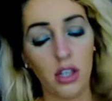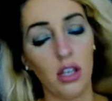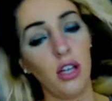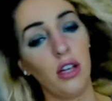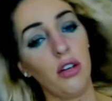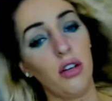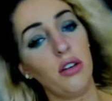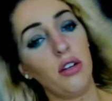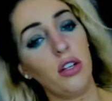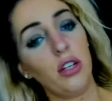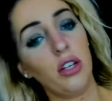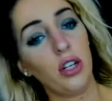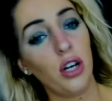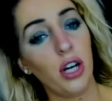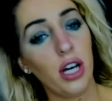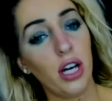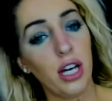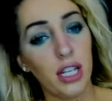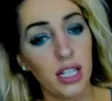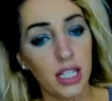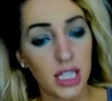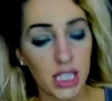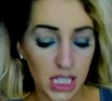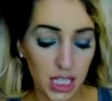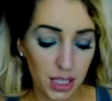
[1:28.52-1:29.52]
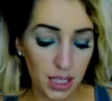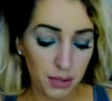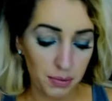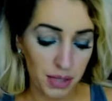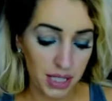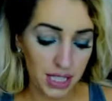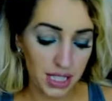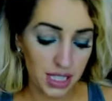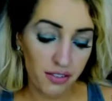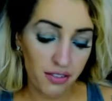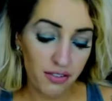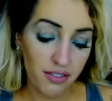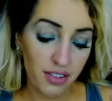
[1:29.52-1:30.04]
I'm going to go ahead and stick my
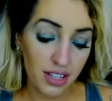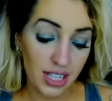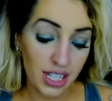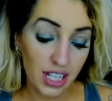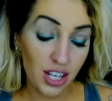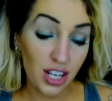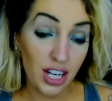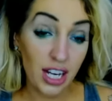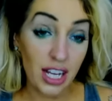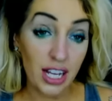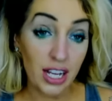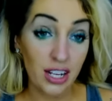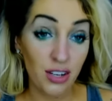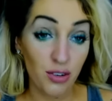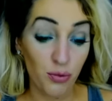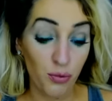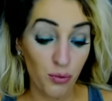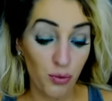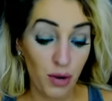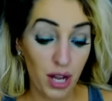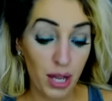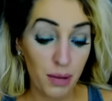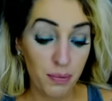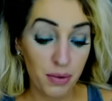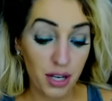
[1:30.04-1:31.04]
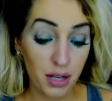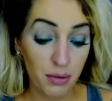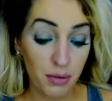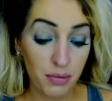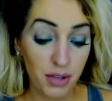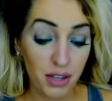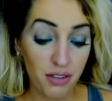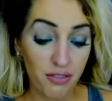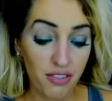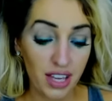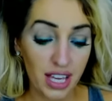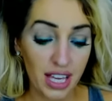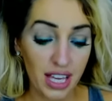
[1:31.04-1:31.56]
stuff in there and wipe it on my
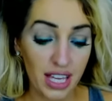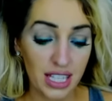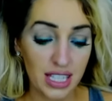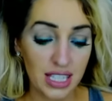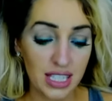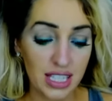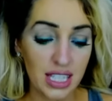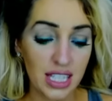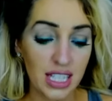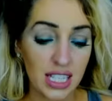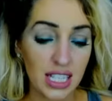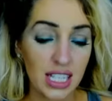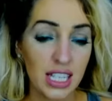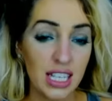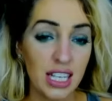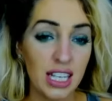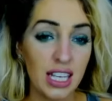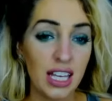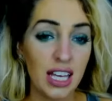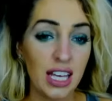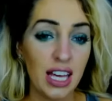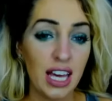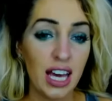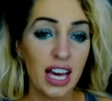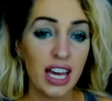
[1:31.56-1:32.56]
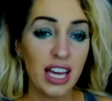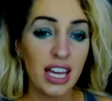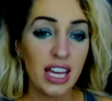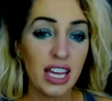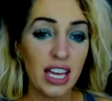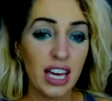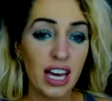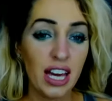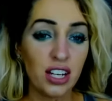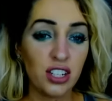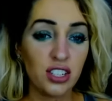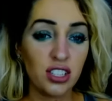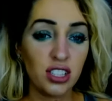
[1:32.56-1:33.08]
face. I
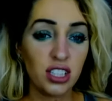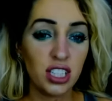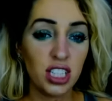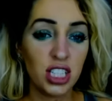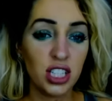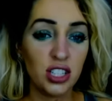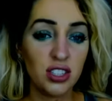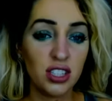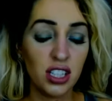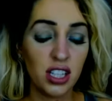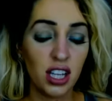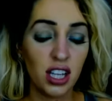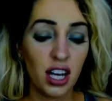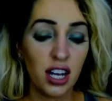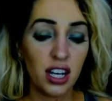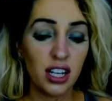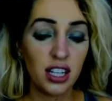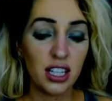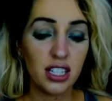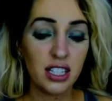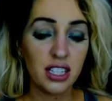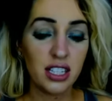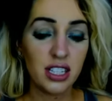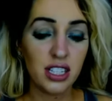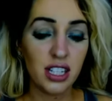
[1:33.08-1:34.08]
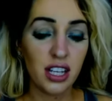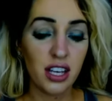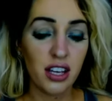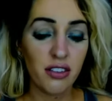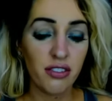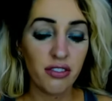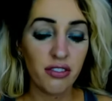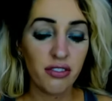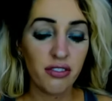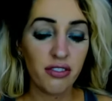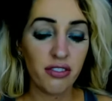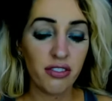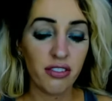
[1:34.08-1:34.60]
actually use a lot of this
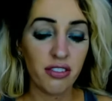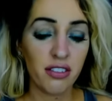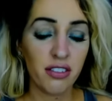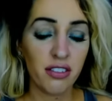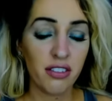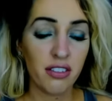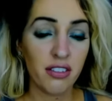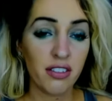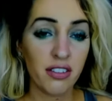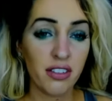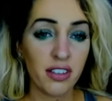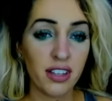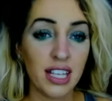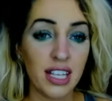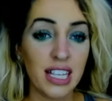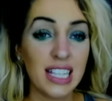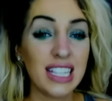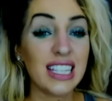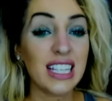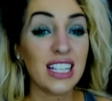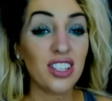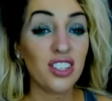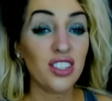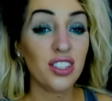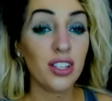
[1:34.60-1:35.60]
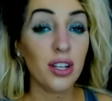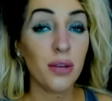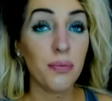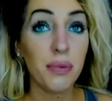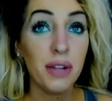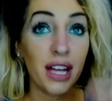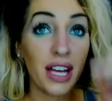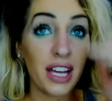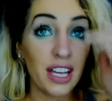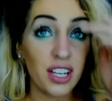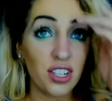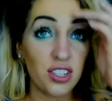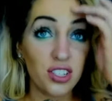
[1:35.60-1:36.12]
stuff. It says
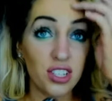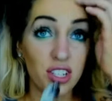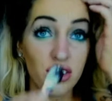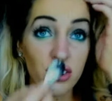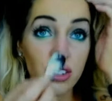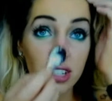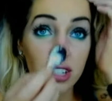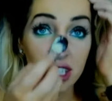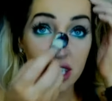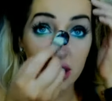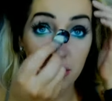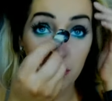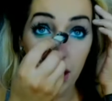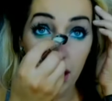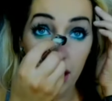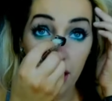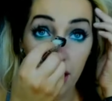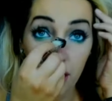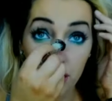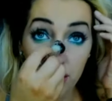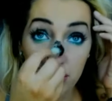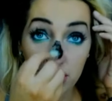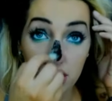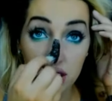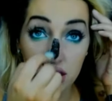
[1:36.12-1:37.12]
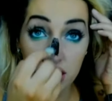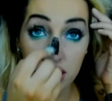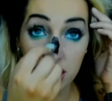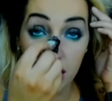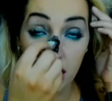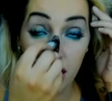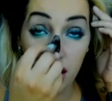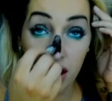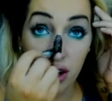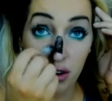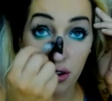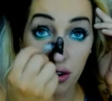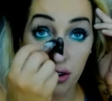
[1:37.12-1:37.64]
apply a generous amount,
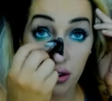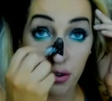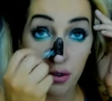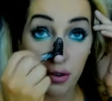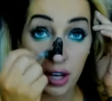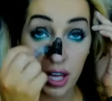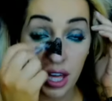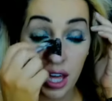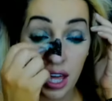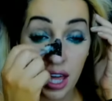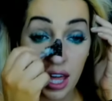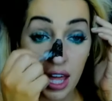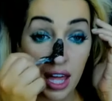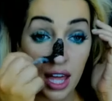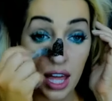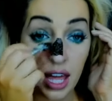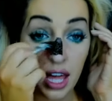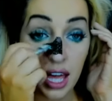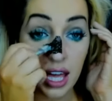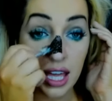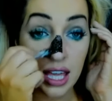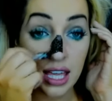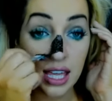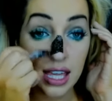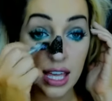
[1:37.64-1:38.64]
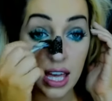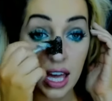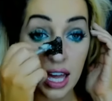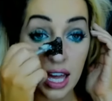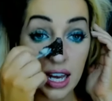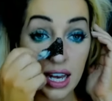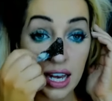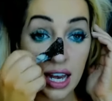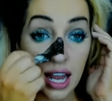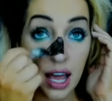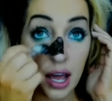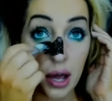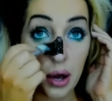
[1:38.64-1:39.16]
so you
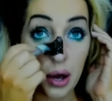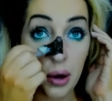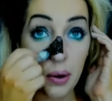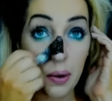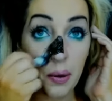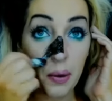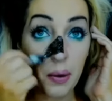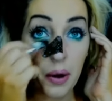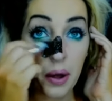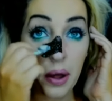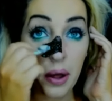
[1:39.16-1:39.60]
know.